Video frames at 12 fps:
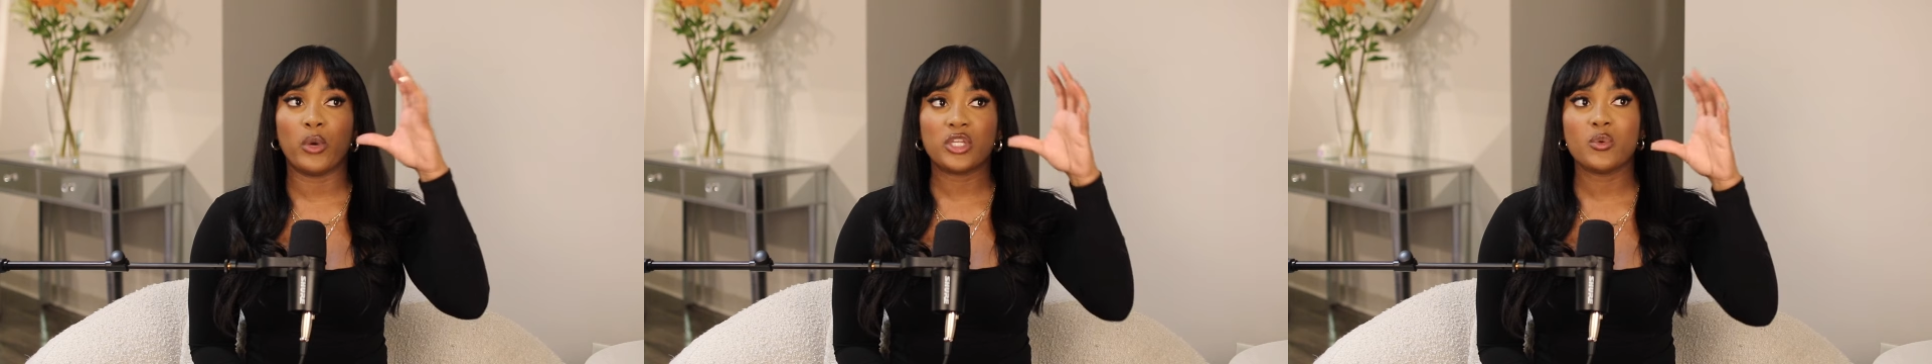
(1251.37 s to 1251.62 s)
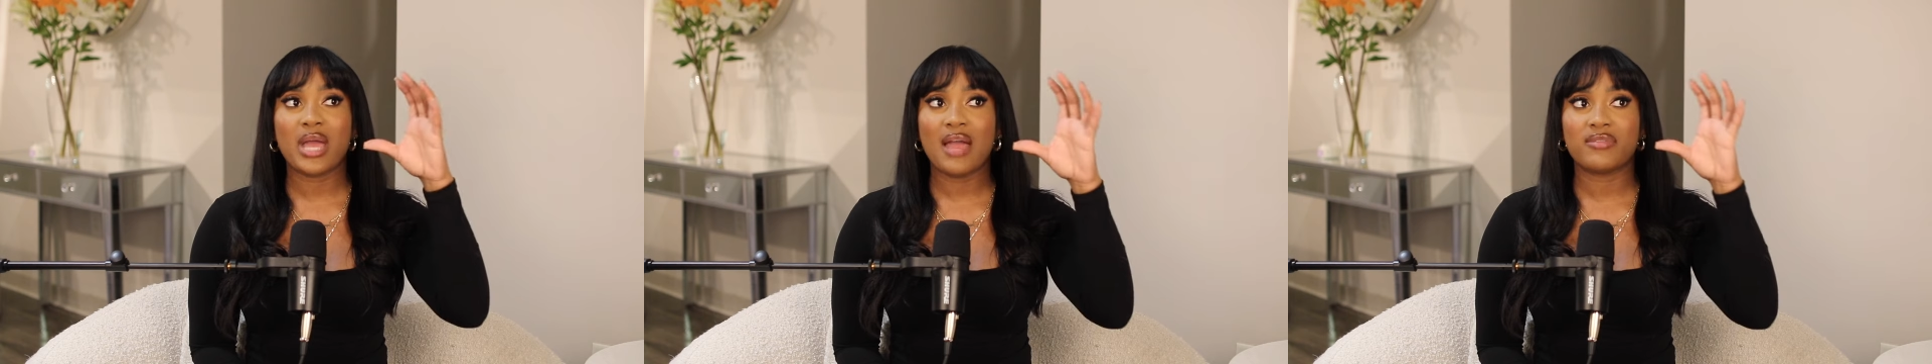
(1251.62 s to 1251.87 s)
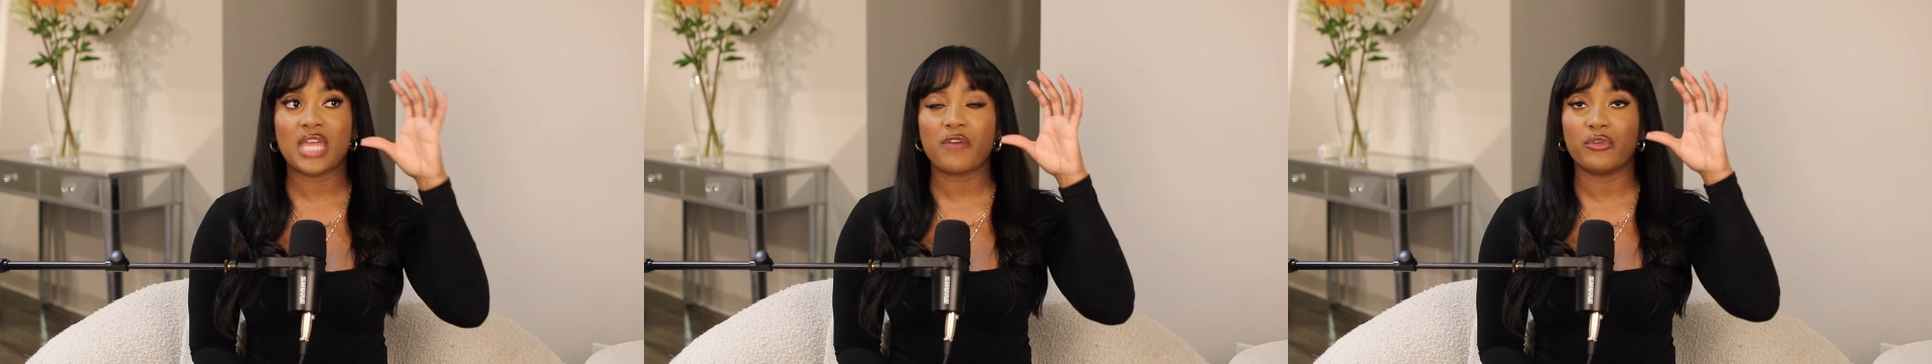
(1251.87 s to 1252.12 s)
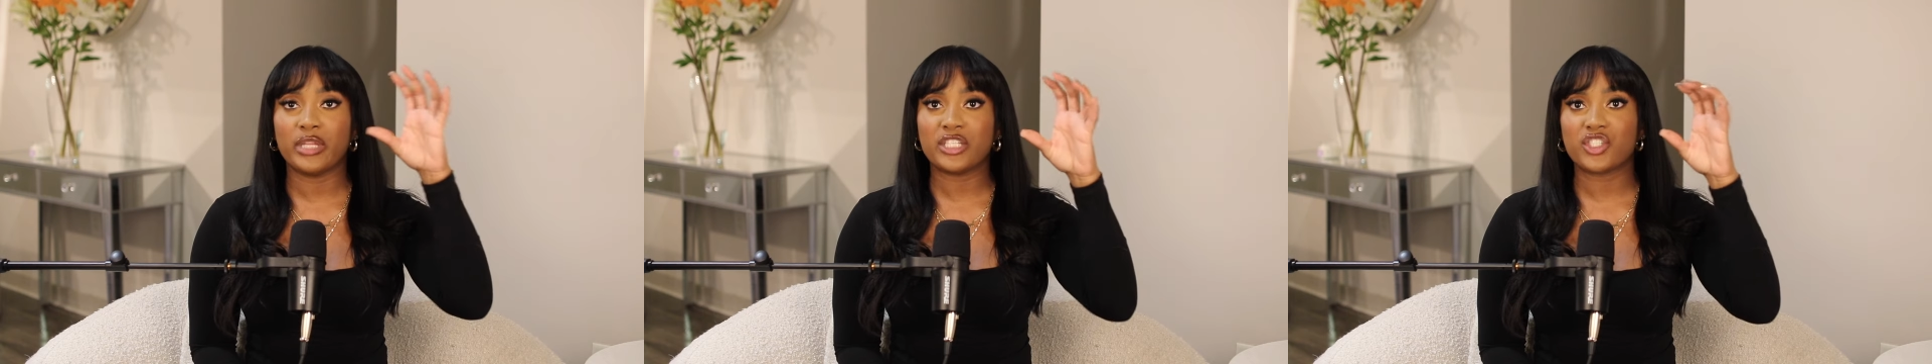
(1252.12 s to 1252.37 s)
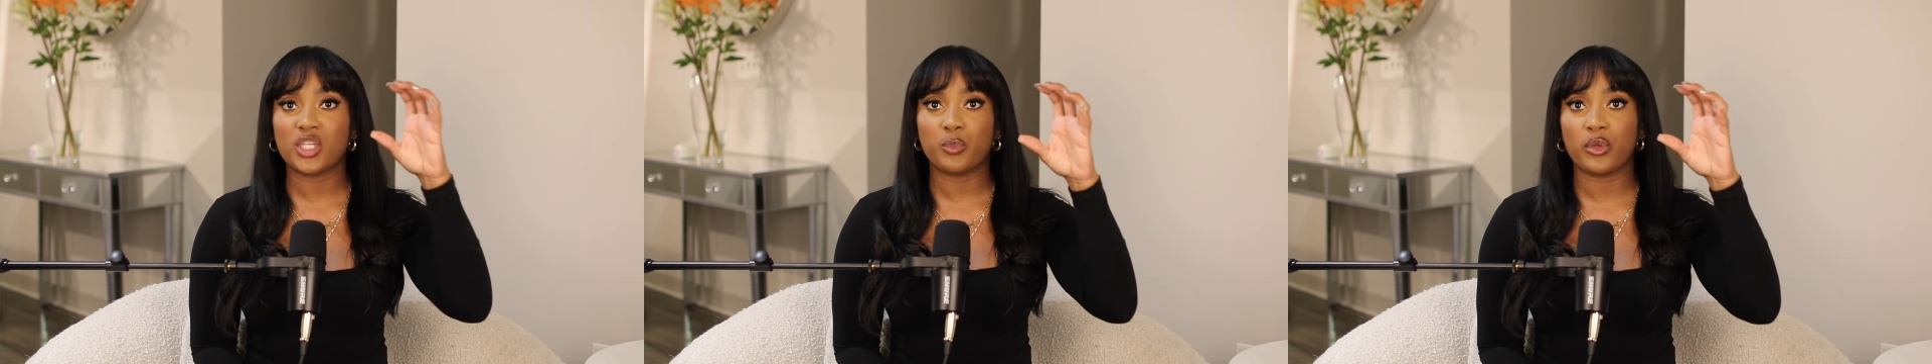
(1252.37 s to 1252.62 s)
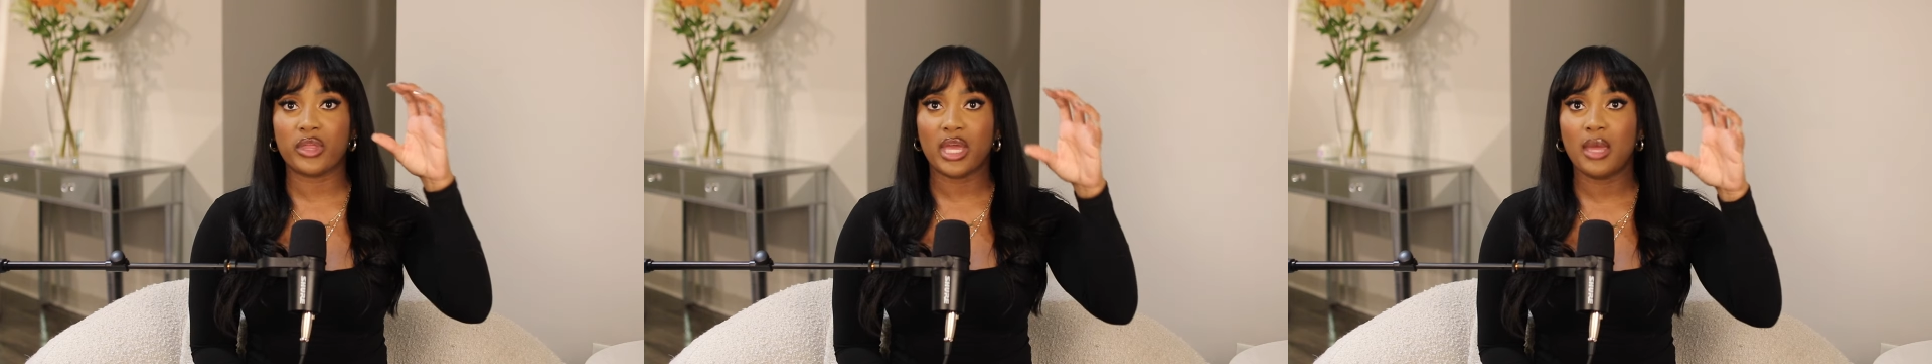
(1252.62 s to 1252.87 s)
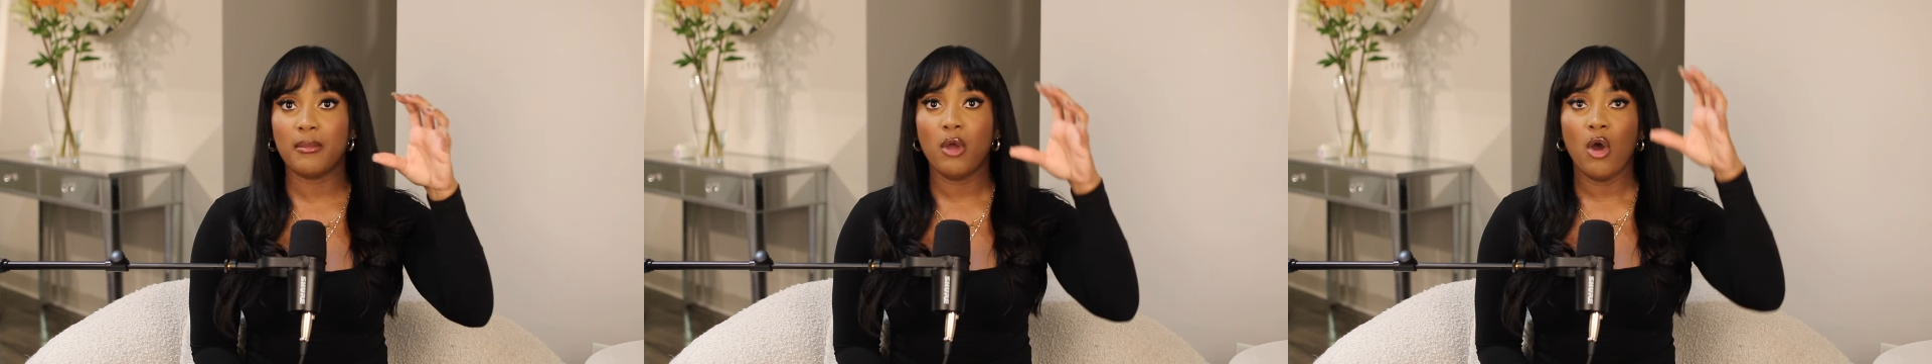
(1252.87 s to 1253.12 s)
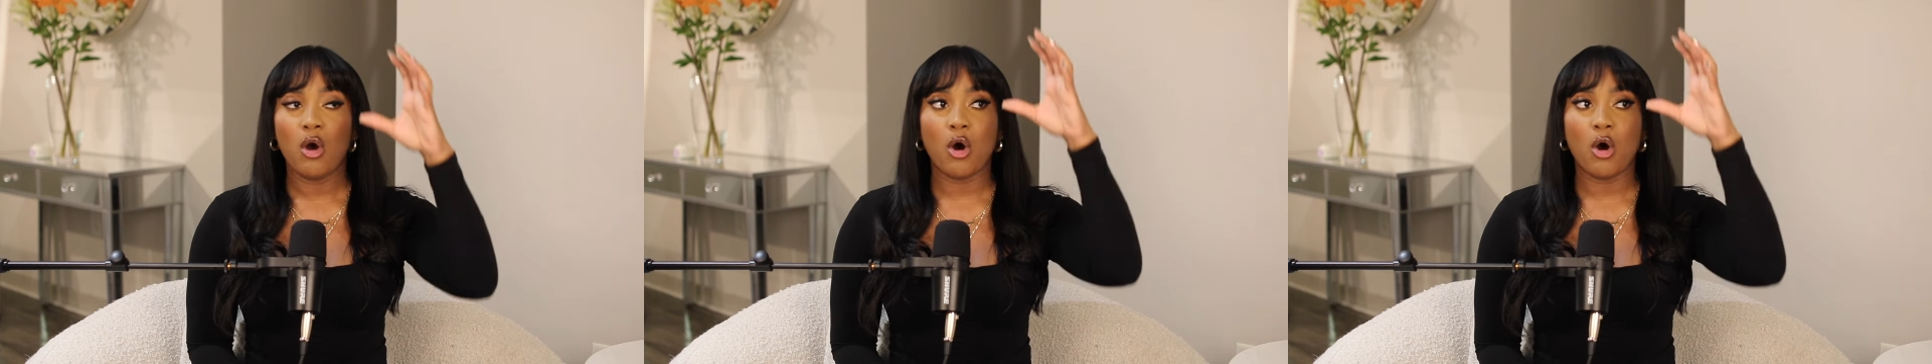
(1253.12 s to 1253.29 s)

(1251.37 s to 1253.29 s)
when you have that relationship with him